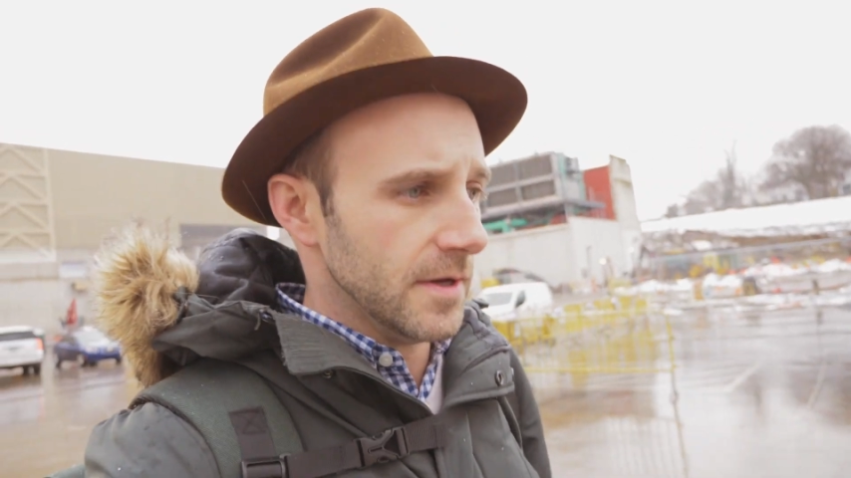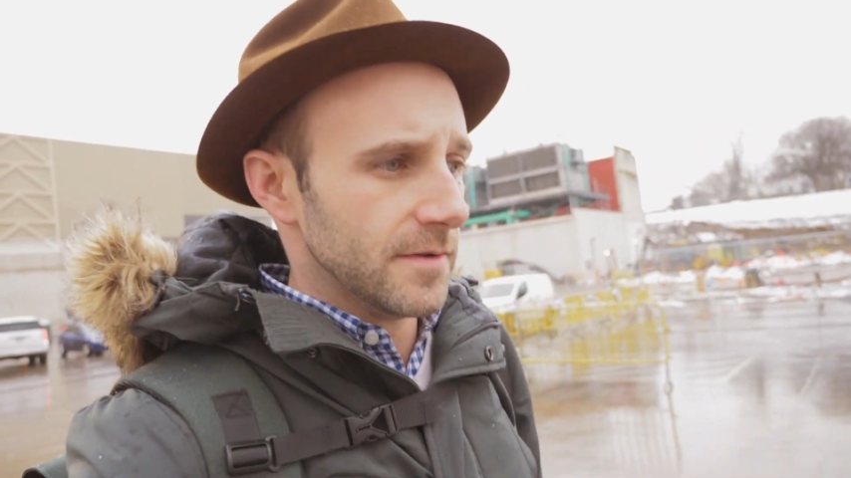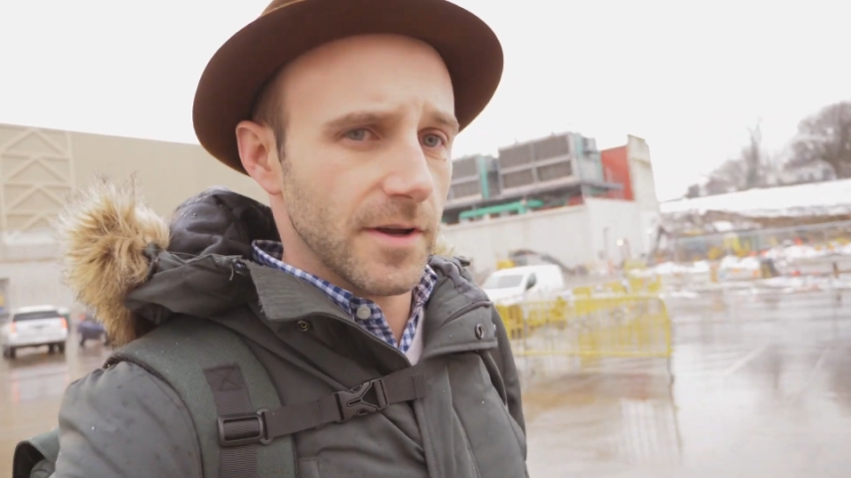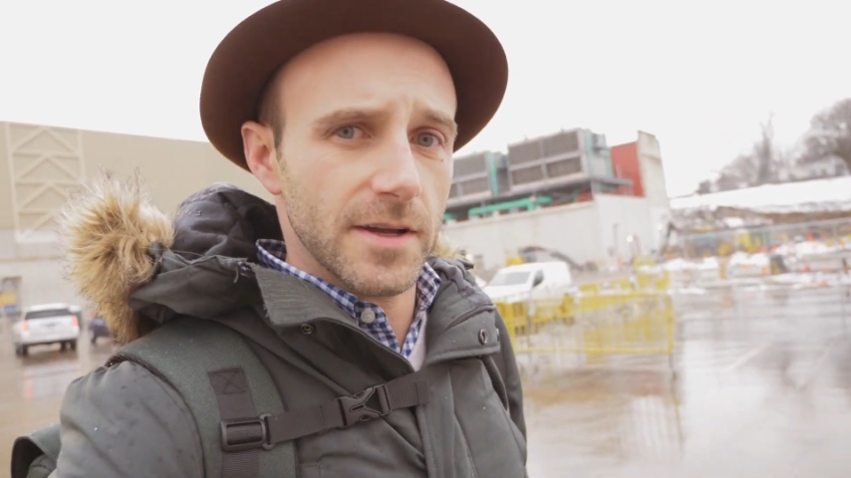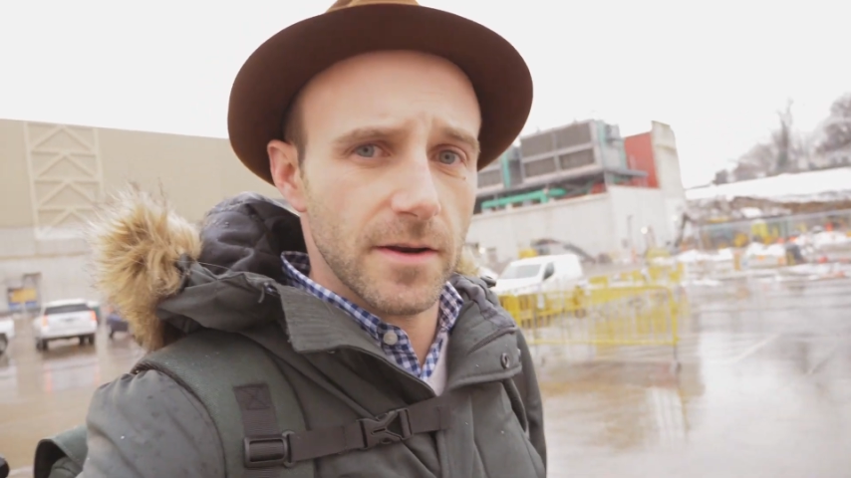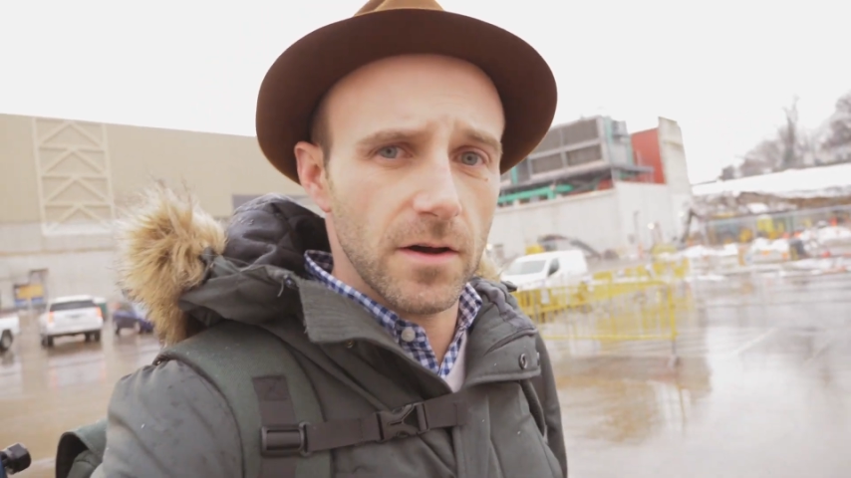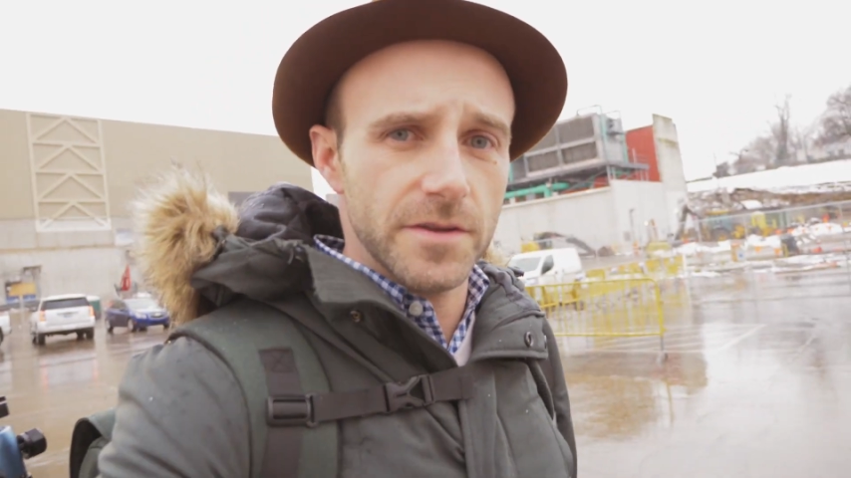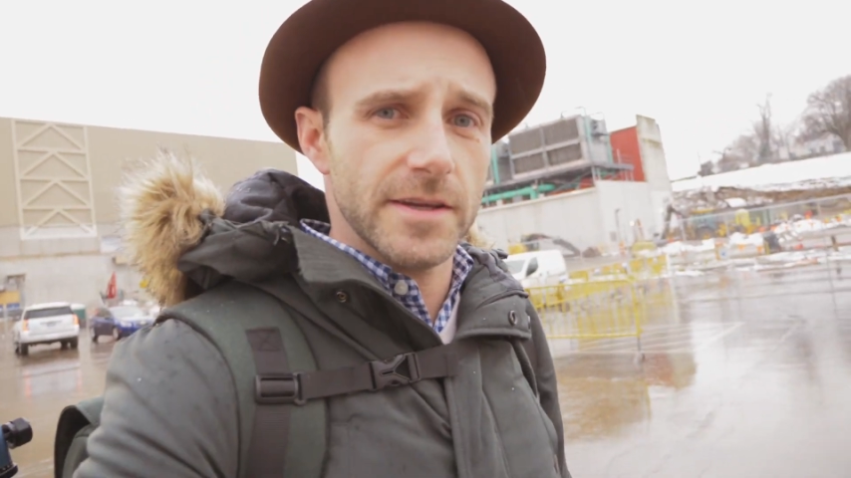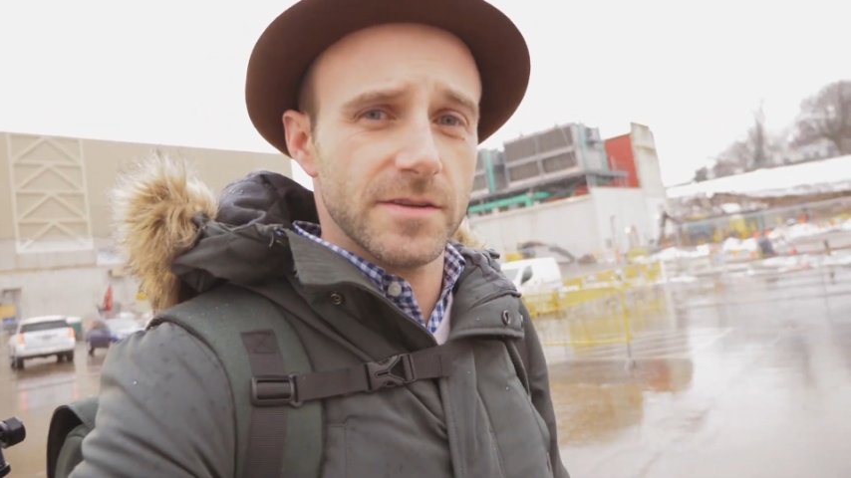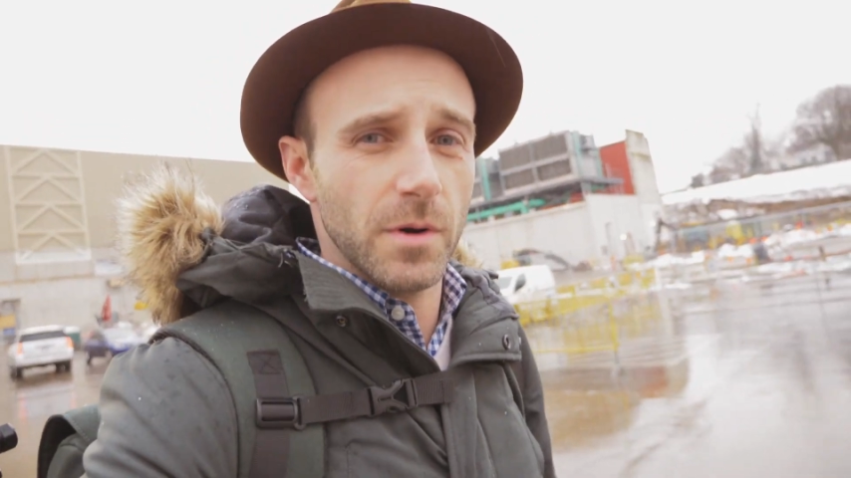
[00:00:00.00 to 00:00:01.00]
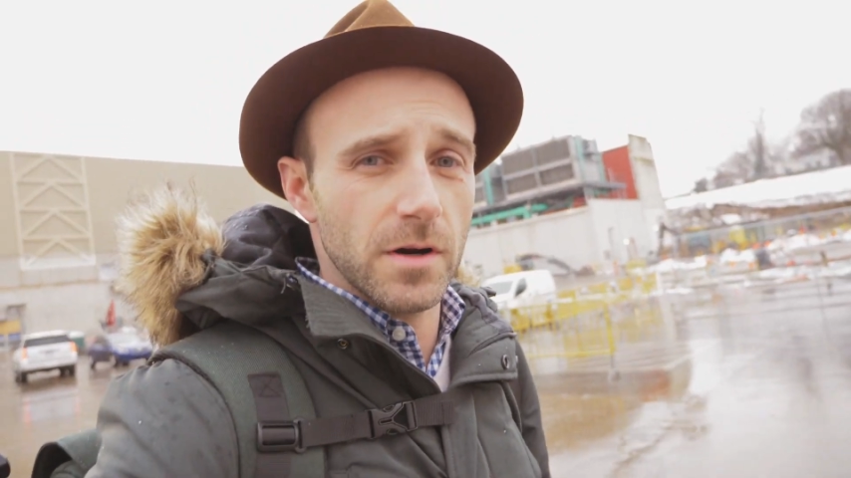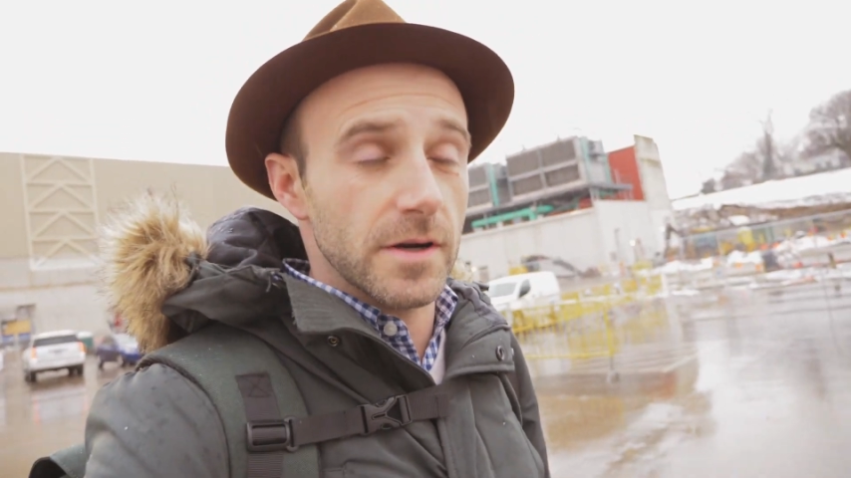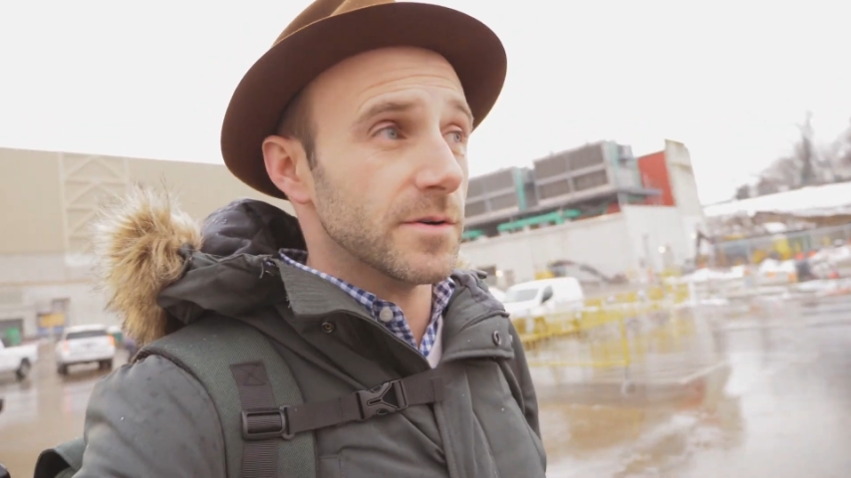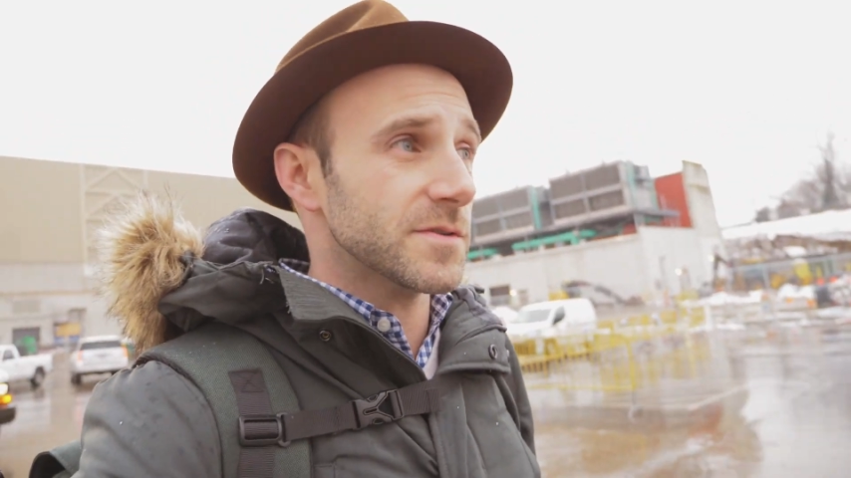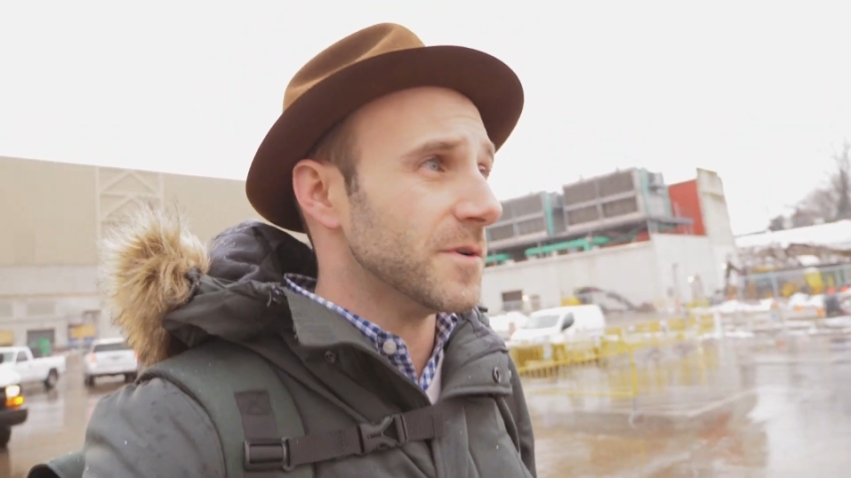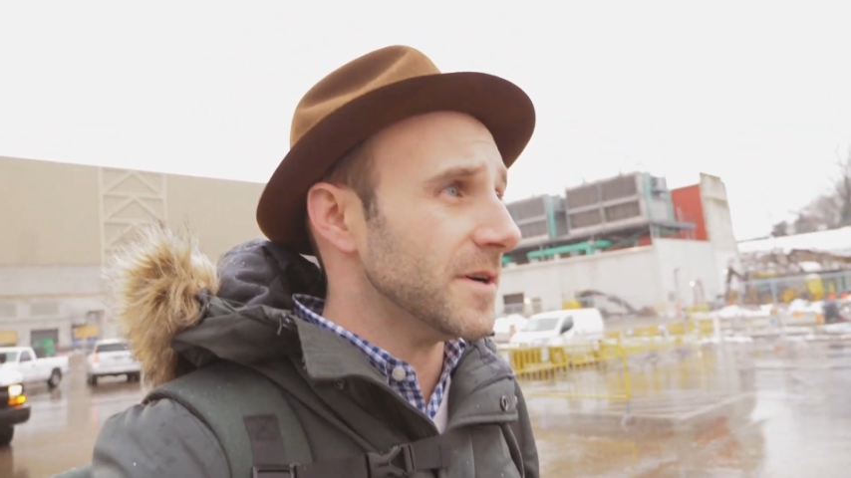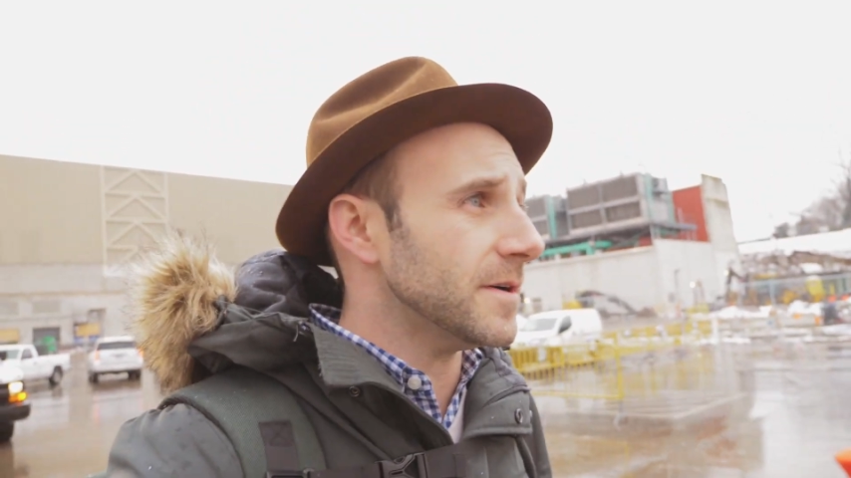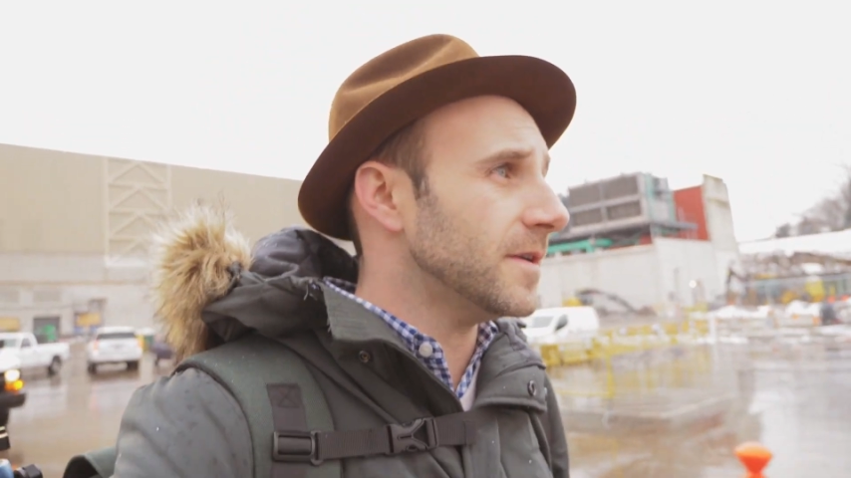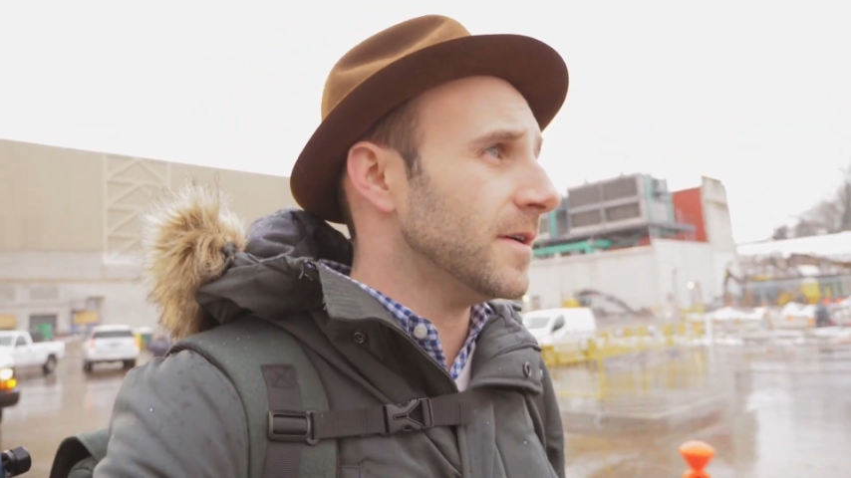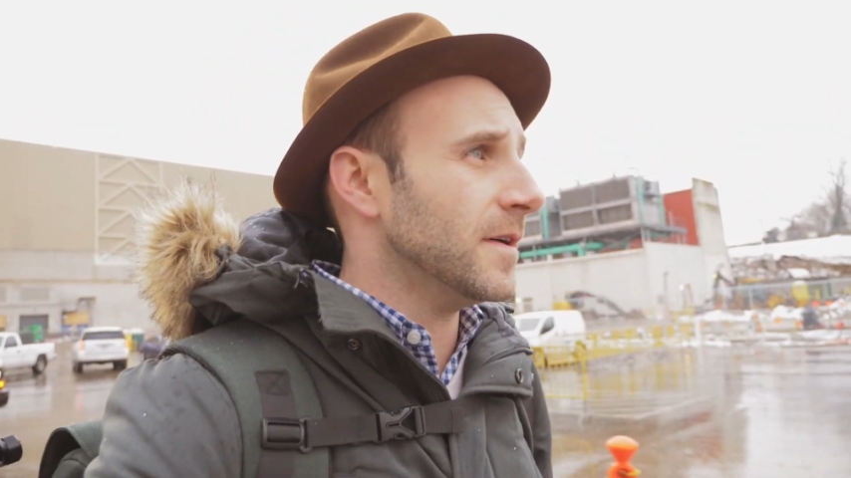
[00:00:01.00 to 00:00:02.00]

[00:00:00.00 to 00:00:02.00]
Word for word: I've got all day tomorrow as well.